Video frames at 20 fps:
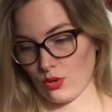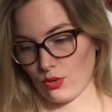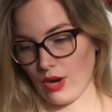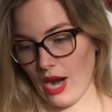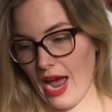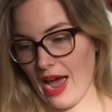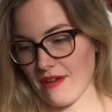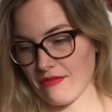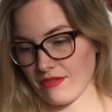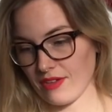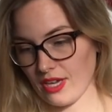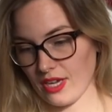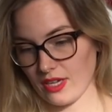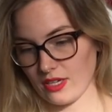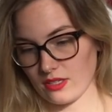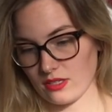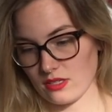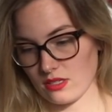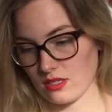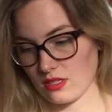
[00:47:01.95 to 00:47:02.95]

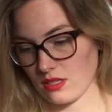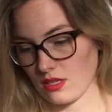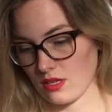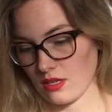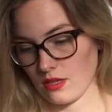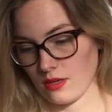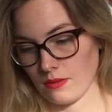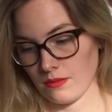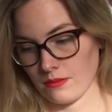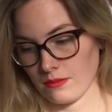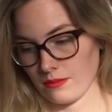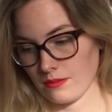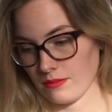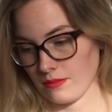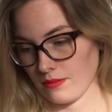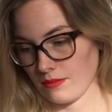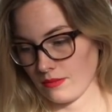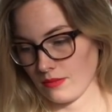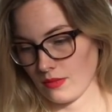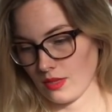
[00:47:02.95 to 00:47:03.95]
graphics,
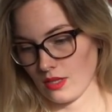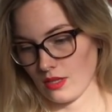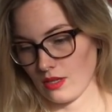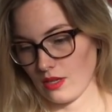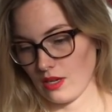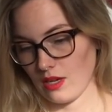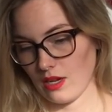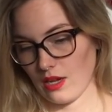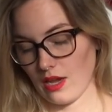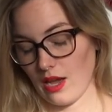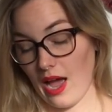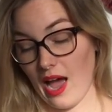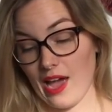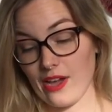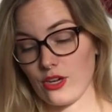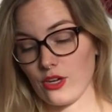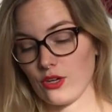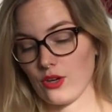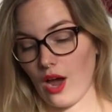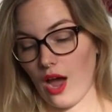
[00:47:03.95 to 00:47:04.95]

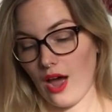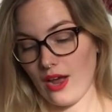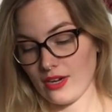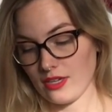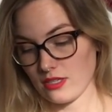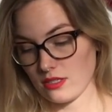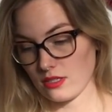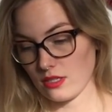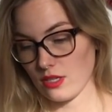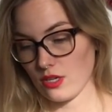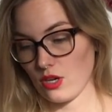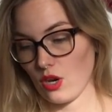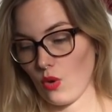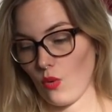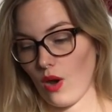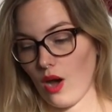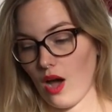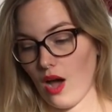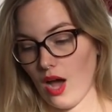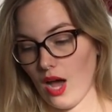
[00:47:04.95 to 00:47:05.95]
I could honestly
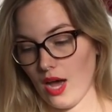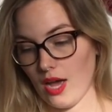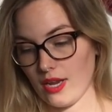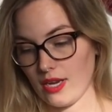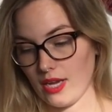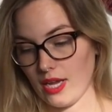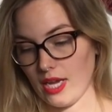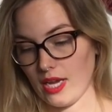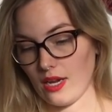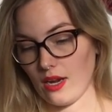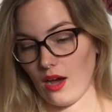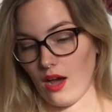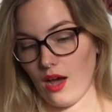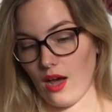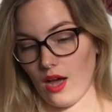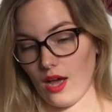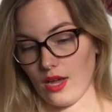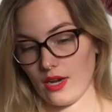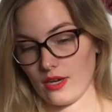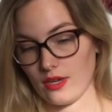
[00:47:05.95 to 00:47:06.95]
go on and
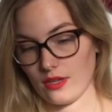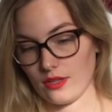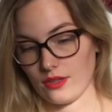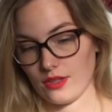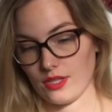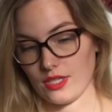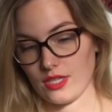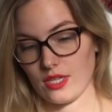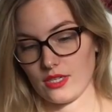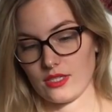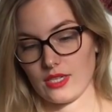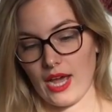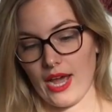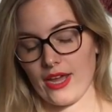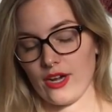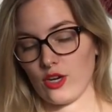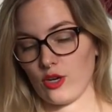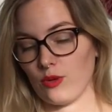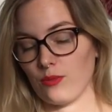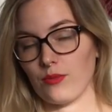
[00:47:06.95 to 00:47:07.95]
on. The
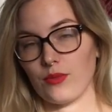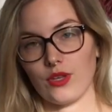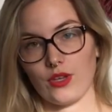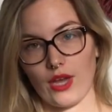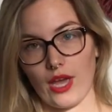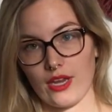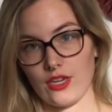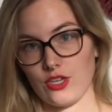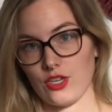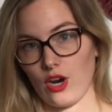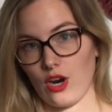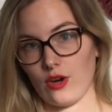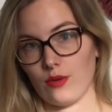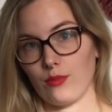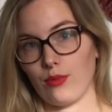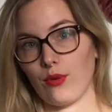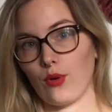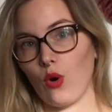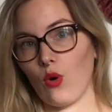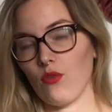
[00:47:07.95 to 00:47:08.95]
designer and
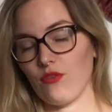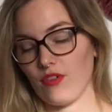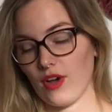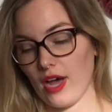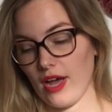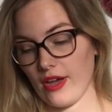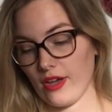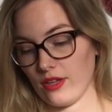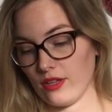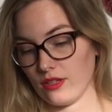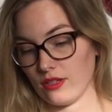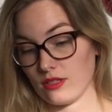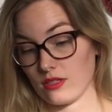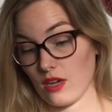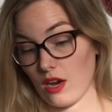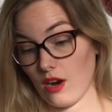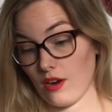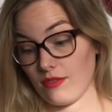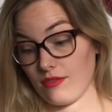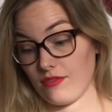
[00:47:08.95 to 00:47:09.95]
yarn profiles
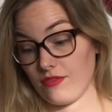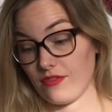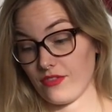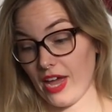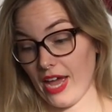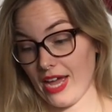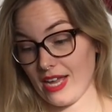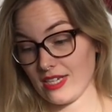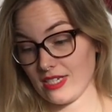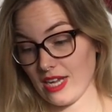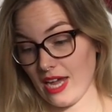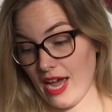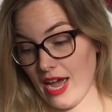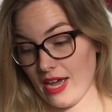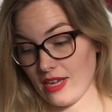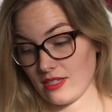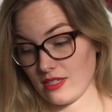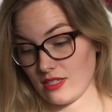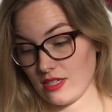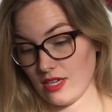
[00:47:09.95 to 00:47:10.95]
are
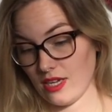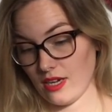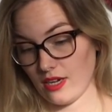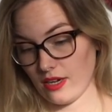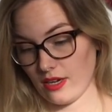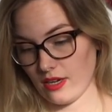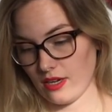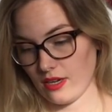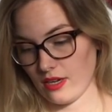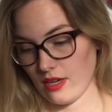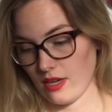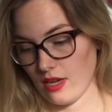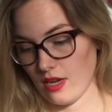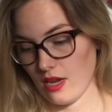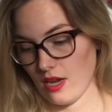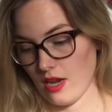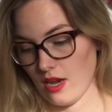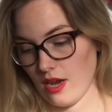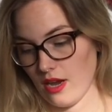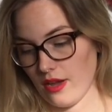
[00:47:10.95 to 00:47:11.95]
fantastic.
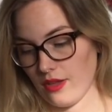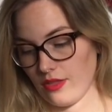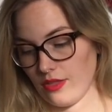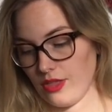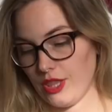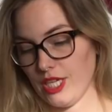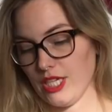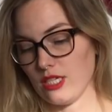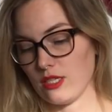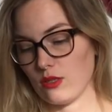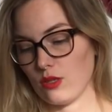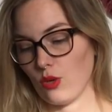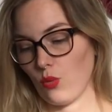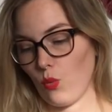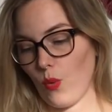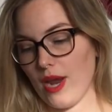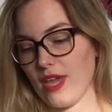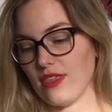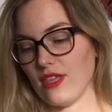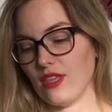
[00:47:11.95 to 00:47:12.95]
The
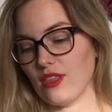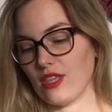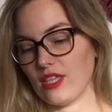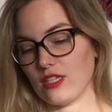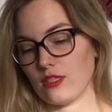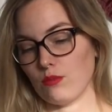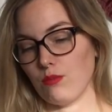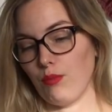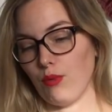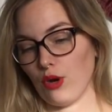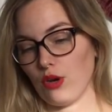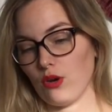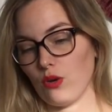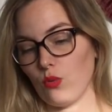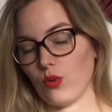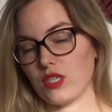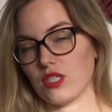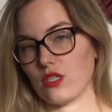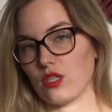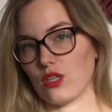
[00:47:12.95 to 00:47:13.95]
way that this book
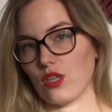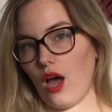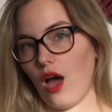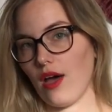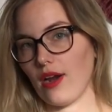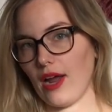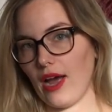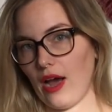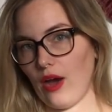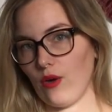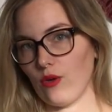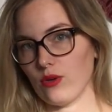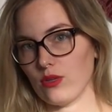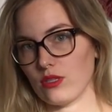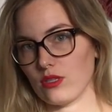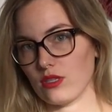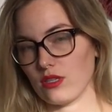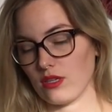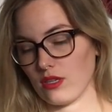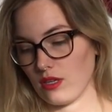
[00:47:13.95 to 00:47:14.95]
was thought
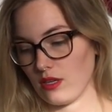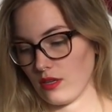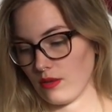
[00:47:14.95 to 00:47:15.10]
out,